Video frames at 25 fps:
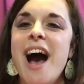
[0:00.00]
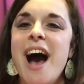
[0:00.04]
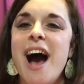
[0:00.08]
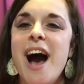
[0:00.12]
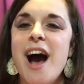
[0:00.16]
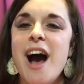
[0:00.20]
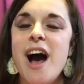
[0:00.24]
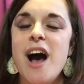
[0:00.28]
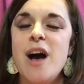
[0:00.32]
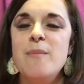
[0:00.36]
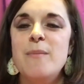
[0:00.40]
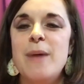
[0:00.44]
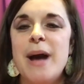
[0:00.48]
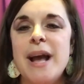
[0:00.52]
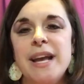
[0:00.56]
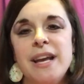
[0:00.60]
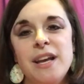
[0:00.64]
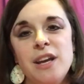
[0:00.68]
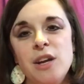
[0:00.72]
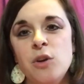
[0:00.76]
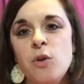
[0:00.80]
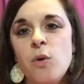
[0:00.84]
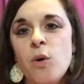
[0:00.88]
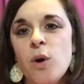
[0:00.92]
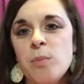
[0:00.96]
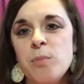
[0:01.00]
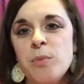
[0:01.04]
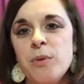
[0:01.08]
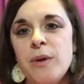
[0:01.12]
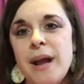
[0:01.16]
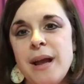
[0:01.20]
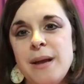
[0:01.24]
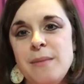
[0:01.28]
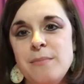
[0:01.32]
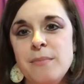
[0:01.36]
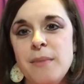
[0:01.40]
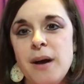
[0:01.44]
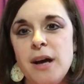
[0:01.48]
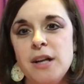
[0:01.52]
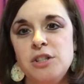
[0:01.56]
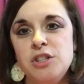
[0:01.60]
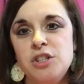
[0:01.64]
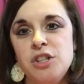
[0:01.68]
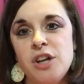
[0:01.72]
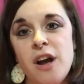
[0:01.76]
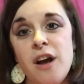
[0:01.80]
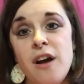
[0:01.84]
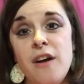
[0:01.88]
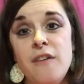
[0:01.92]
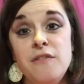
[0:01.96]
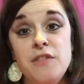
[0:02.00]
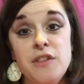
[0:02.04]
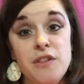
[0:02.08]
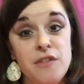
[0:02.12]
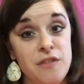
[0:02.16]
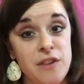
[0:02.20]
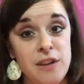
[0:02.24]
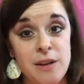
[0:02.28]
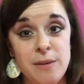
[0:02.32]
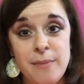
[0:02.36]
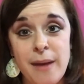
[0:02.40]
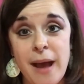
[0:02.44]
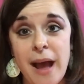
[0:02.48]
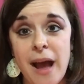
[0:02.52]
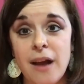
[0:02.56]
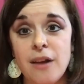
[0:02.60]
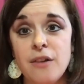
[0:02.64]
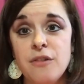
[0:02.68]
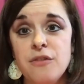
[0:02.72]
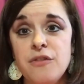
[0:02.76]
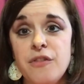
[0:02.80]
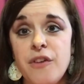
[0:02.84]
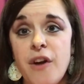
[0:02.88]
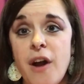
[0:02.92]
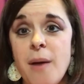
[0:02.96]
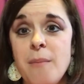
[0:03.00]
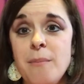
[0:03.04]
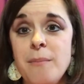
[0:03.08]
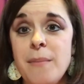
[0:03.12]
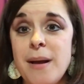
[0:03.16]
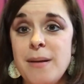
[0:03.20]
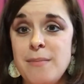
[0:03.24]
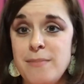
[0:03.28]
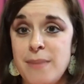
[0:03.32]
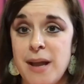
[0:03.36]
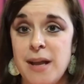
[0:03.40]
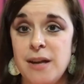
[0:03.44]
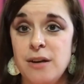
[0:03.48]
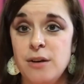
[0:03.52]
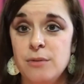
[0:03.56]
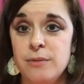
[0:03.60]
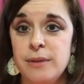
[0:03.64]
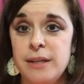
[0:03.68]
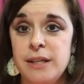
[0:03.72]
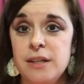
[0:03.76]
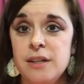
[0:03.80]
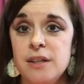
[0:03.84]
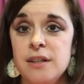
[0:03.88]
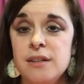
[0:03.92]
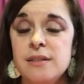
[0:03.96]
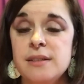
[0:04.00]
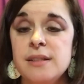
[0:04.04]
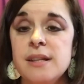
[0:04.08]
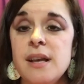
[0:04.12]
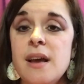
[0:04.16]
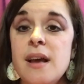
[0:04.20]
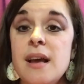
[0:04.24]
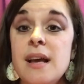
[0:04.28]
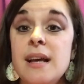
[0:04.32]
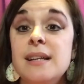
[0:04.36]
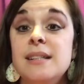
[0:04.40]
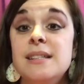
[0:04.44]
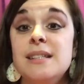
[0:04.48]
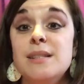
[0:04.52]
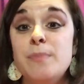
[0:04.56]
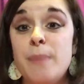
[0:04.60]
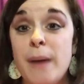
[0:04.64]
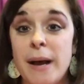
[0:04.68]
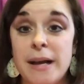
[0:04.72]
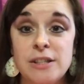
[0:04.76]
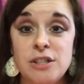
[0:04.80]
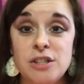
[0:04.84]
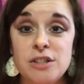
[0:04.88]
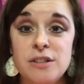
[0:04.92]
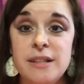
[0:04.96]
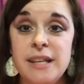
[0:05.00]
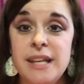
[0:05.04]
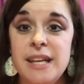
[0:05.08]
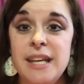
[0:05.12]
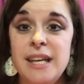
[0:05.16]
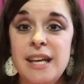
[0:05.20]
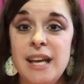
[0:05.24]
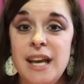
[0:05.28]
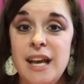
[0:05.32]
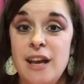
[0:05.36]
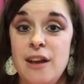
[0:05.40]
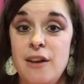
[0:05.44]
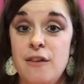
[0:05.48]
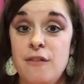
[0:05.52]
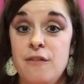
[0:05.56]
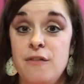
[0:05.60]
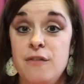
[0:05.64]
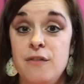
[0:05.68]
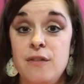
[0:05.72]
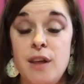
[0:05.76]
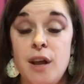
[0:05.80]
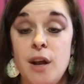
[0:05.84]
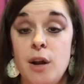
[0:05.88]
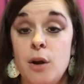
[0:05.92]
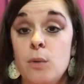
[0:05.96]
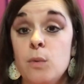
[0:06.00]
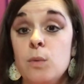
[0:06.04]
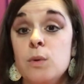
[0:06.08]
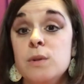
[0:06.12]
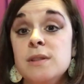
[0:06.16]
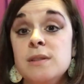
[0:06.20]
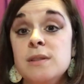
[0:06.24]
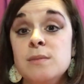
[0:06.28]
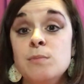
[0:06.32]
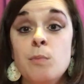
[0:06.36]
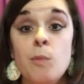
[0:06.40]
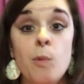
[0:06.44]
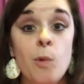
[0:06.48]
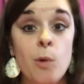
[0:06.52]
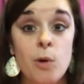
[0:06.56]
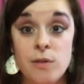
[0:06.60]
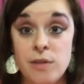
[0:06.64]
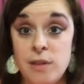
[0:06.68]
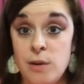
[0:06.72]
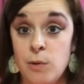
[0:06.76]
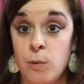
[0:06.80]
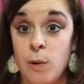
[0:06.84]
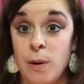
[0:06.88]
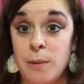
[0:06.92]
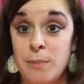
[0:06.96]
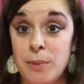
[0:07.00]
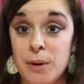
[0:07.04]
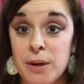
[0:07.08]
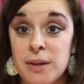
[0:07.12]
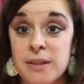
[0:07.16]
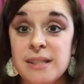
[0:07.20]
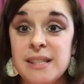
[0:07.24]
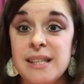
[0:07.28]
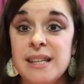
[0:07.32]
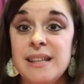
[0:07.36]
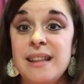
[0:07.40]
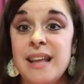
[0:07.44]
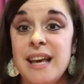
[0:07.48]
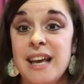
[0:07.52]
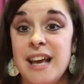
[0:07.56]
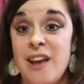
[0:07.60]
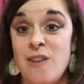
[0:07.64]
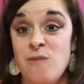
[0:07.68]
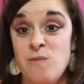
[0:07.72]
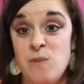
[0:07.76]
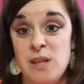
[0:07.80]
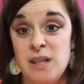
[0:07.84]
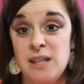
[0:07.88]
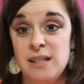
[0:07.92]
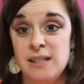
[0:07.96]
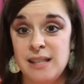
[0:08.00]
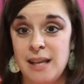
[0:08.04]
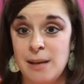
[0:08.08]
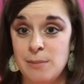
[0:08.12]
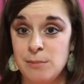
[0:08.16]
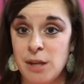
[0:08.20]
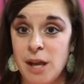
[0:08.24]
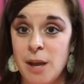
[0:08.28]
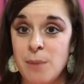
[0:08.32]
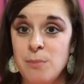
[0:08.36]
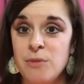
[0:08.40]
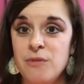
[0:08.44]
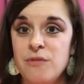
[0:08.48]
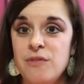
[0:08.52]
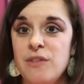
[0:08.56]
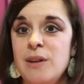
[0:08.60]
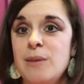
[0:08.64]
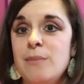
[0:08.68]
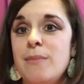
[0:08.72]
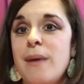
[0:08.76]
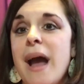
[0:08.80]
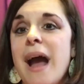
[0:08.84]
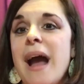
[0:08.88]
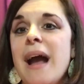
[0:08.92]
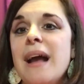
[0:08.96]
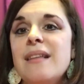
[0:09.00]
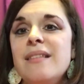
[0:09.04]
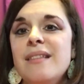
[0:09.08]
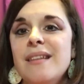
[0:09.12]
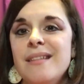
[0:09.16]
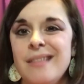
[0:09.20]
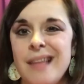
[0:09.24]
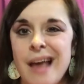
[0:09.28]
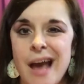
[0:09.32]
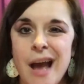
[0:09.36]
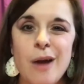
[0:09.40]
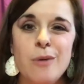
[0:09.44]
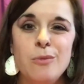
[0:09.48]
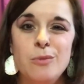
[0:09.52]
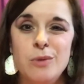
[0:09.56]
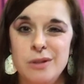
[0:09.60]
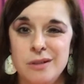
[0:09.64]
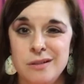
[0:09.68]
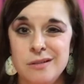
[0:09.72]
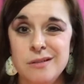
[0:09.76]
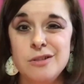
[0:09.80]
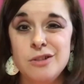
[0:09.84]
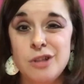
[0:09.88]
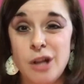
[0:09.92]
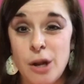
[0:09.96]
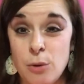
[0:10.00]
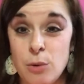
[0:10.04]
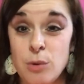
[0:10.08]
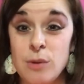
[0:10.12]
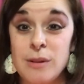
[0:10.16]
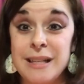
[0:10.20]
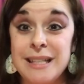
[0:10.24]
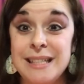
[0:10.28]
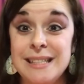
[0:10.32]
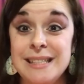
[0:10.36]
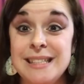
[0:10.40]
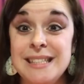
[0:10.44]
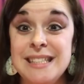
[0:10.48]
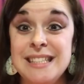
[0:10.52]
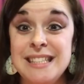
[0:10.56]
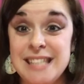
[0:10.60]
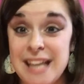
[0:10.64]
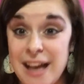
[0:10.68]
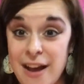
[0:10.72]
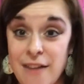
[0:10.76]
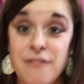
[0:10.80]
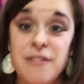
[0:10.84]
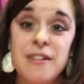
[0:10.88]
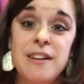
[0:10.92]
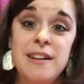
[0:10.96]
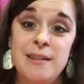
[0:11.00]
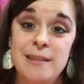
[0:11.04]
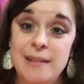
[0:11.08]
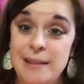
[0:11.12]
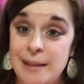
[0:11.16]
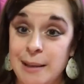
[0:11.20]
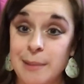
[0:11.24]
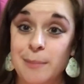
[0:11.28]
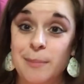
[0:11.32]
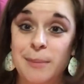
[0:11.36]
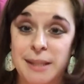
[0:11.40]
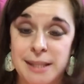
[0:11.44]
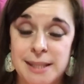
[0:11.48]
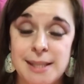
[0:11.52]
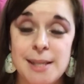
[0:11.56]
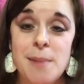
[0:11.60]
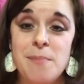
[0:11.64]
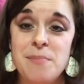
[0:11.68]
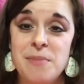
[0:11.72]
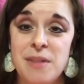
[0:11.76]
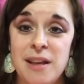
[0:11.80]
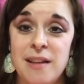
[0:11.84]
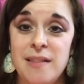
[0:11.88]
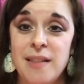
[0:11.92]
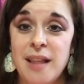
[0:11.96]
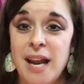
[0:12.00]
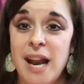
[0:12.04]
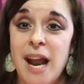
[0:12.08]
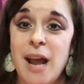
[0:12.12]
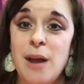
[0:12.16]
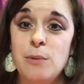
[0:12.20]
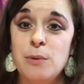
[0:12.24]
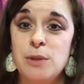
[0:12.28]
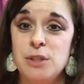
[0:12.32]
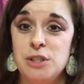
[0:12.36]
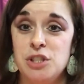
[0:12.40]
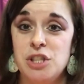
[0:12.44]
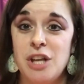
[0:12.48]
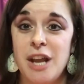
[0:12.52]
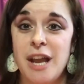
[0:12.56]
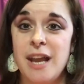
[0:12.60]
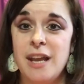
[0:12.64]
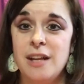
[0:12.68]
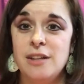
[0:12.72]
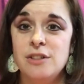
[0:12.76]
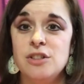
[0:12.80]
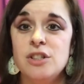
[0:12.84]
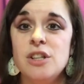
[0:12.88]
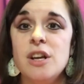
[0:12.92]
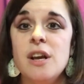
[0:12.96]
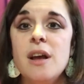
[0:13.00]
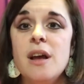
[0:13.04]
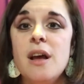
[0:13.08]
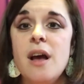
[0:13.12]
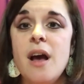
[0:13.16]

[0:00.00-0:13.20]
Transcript: I incorporate much of the feedback from my beta readers, especially if there was more than one person that gave me the same type of feedback, then that would generally definitely be something that I would change.